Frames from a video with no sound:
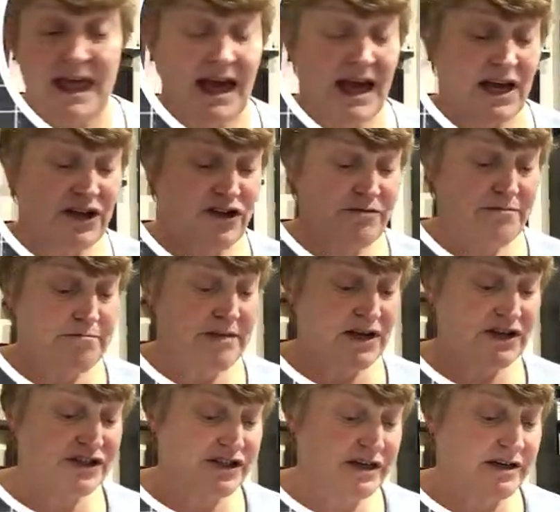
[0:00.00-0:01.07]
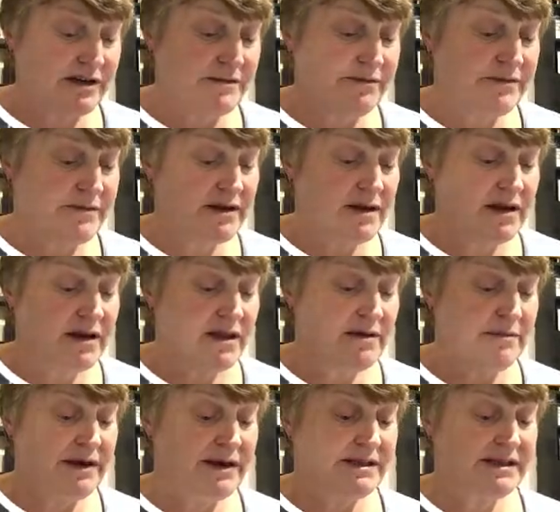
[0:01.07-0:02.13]
and you measure the
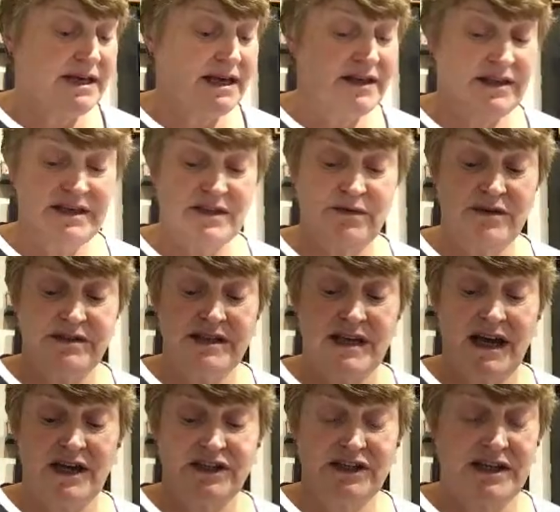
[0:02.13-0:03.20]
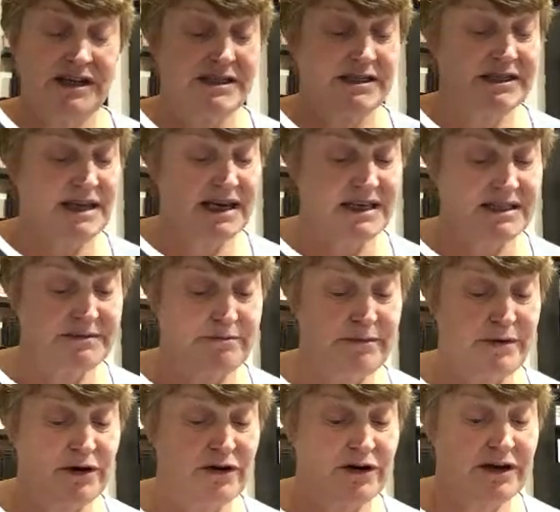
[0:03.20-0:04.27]
piece here, this one's actually 6
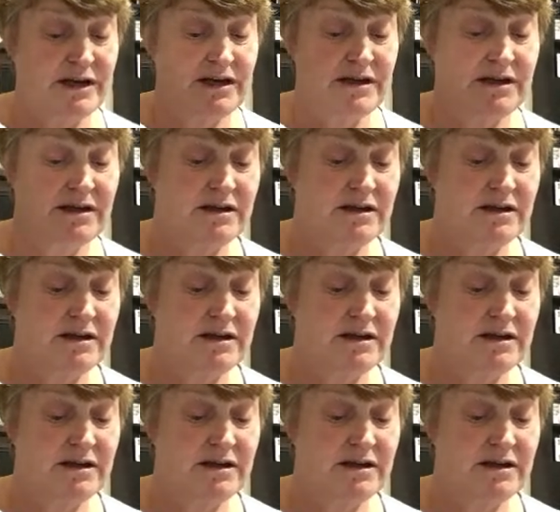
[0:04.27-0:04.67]
by